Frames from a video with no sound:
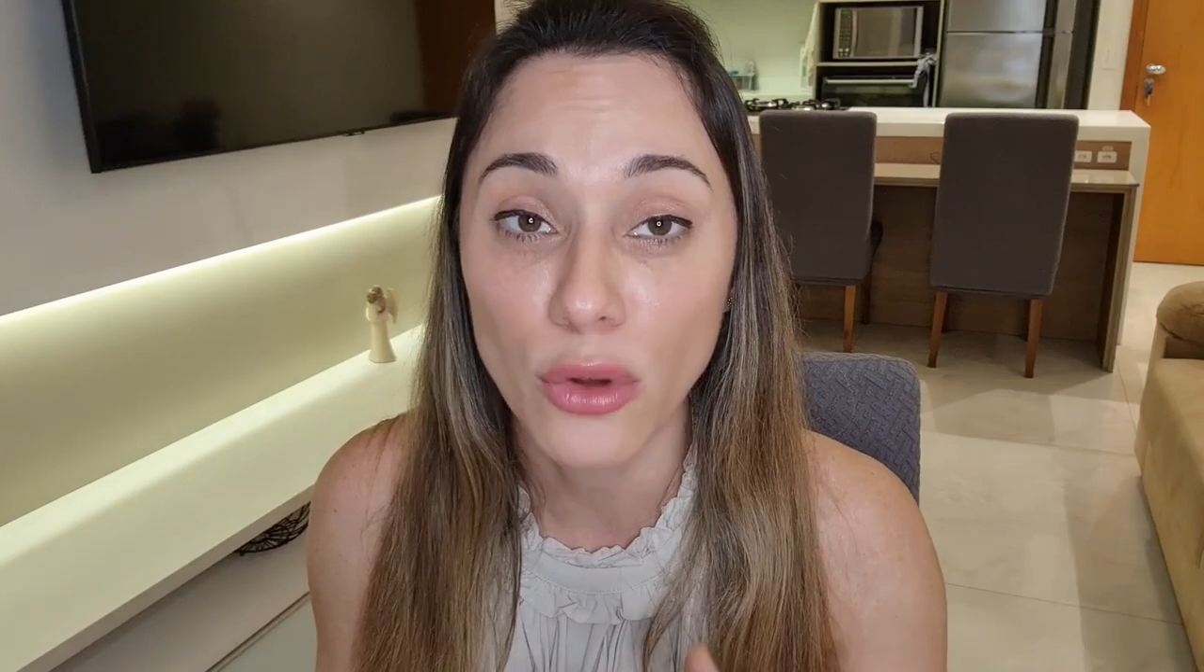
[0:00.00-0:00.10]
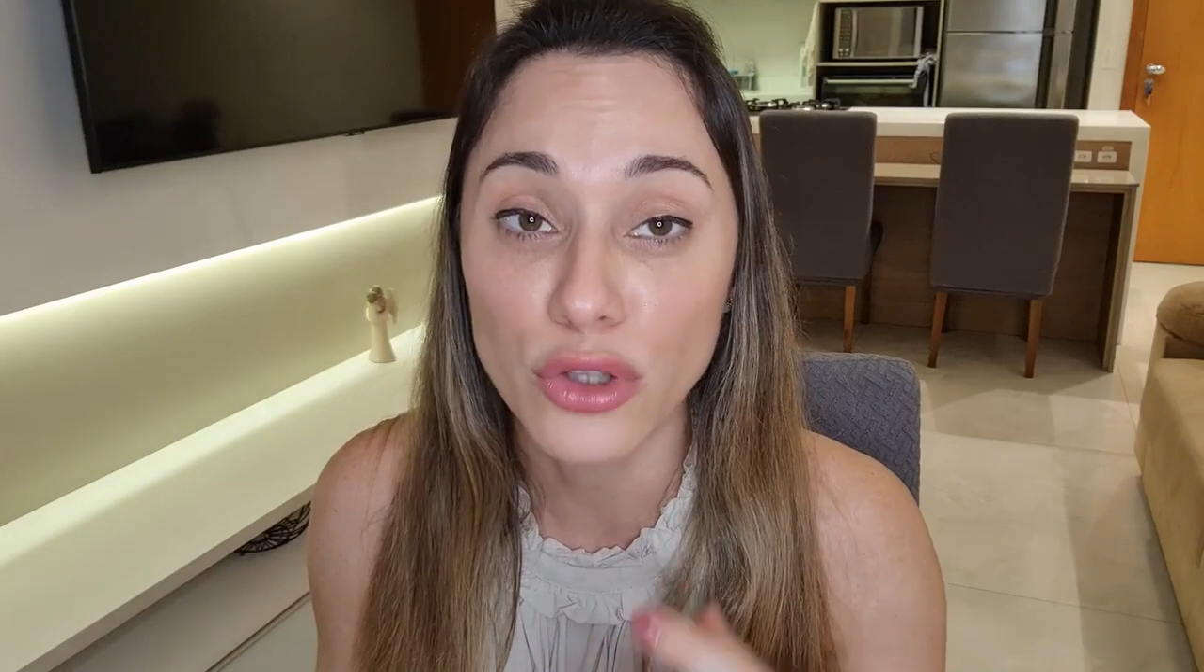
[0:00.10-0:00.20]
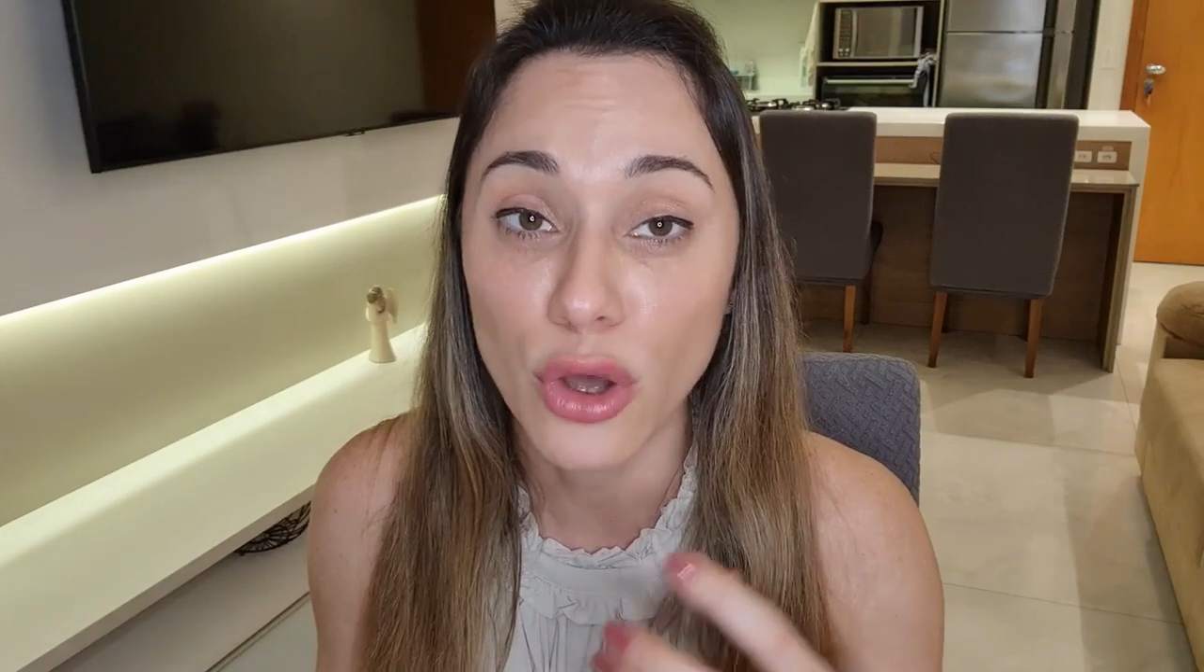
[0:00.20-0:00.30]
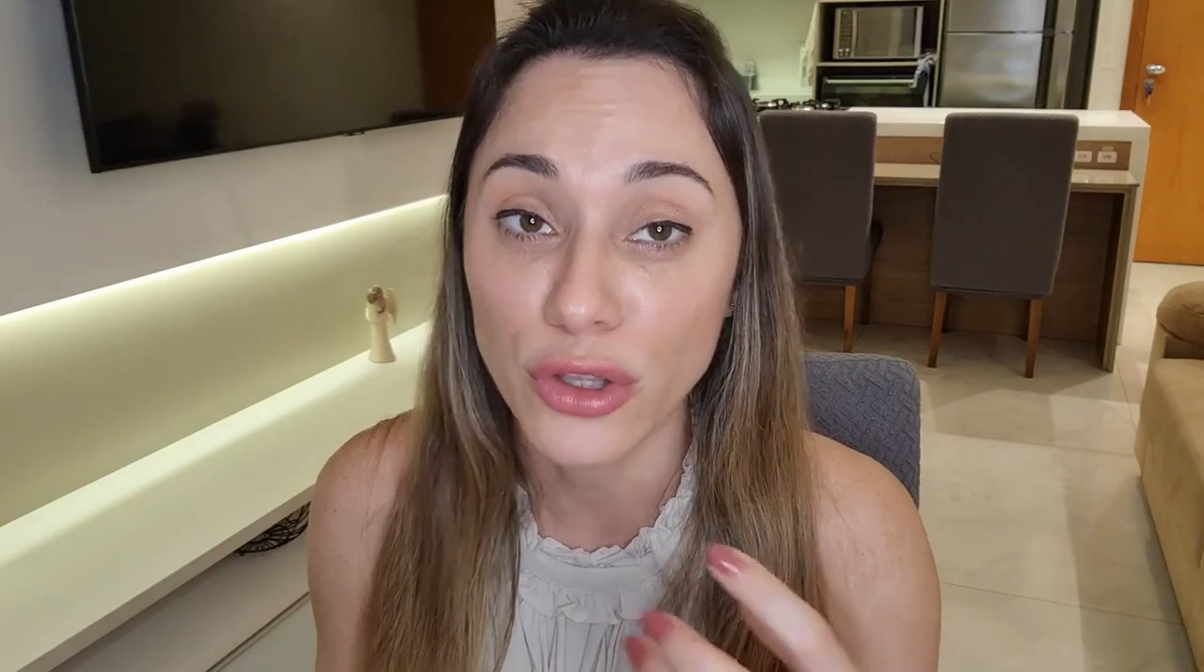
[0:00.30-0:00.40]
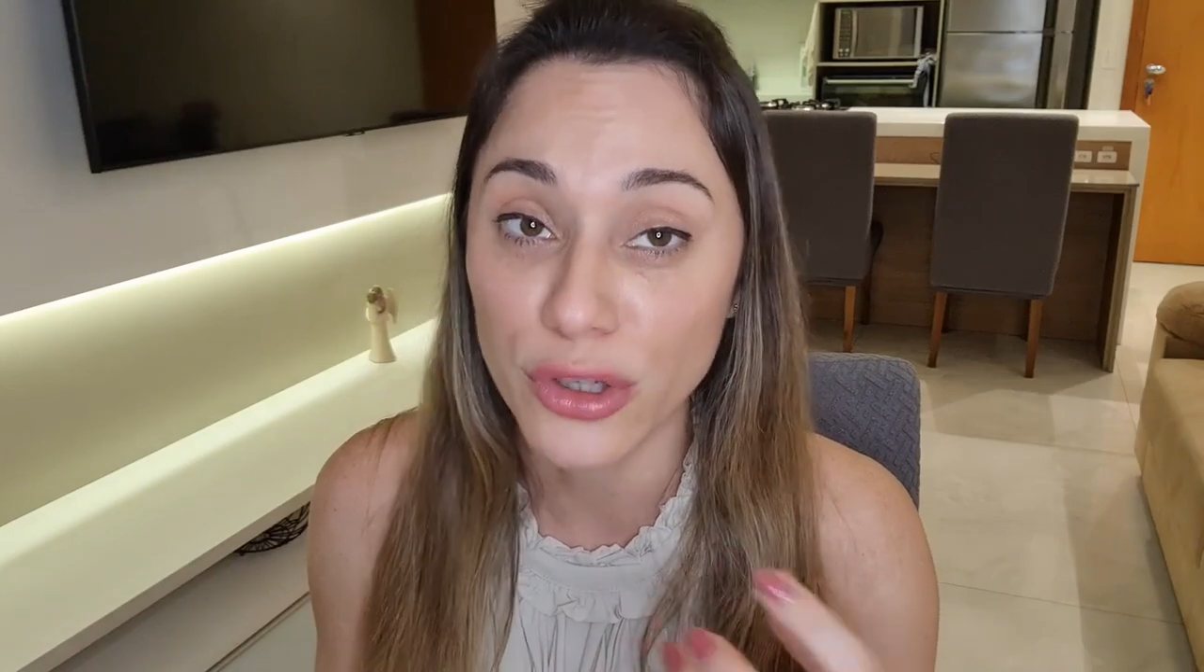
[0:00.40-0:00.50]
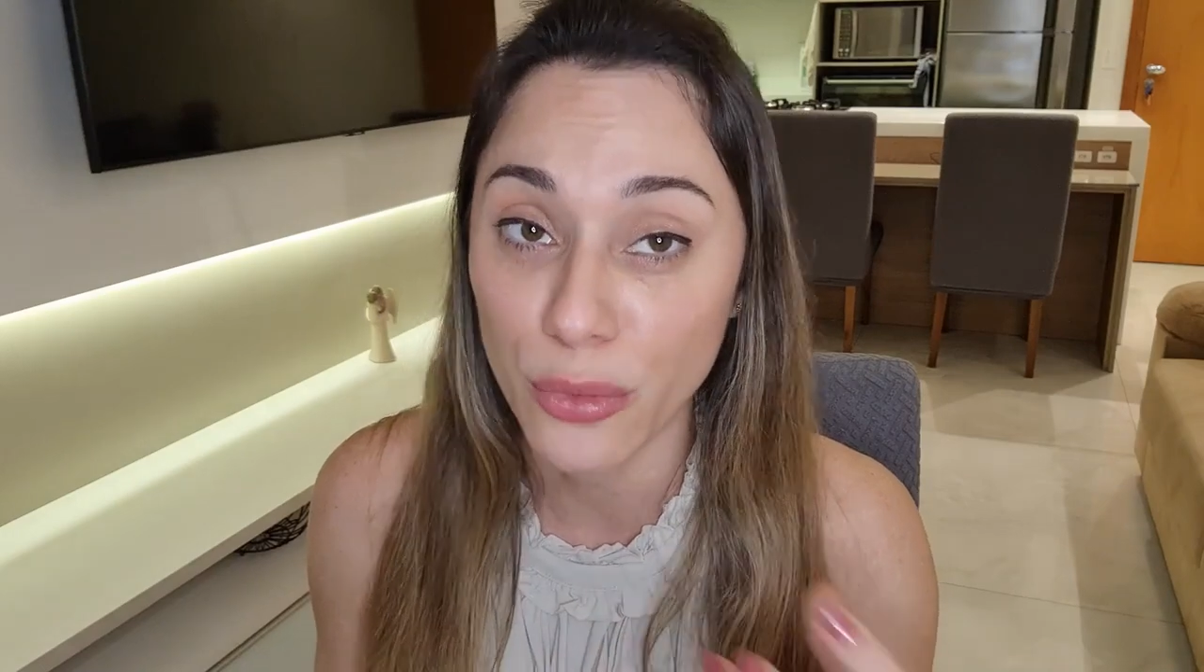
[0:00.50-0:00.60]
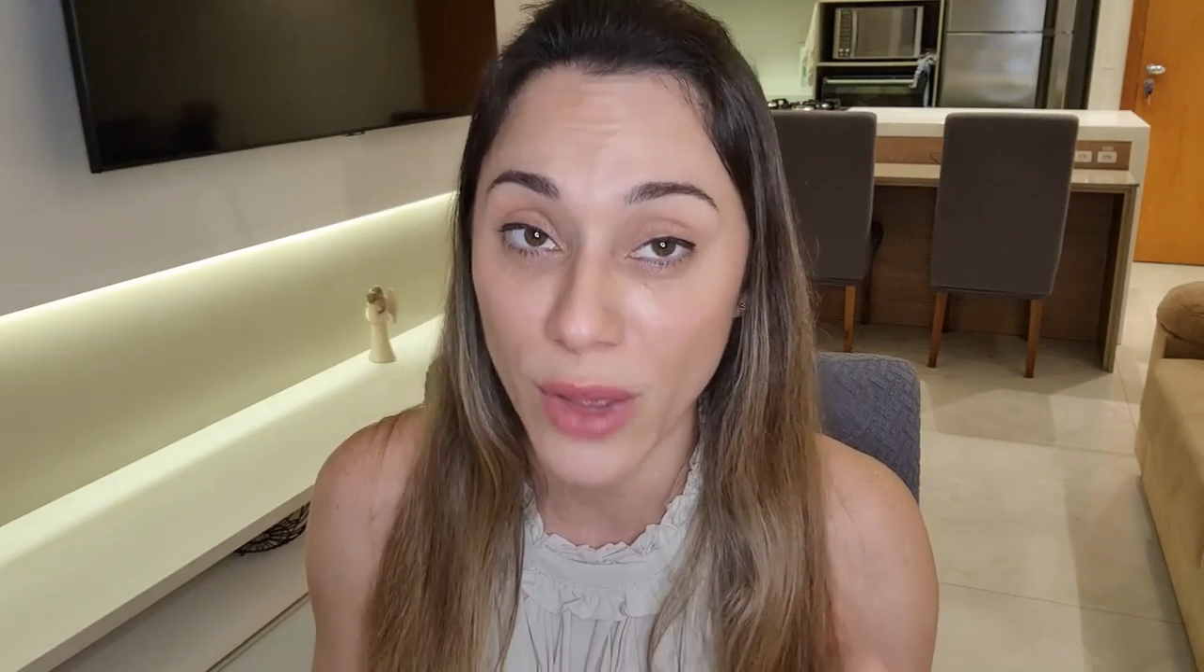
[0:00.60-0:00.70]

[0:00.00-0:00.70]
on other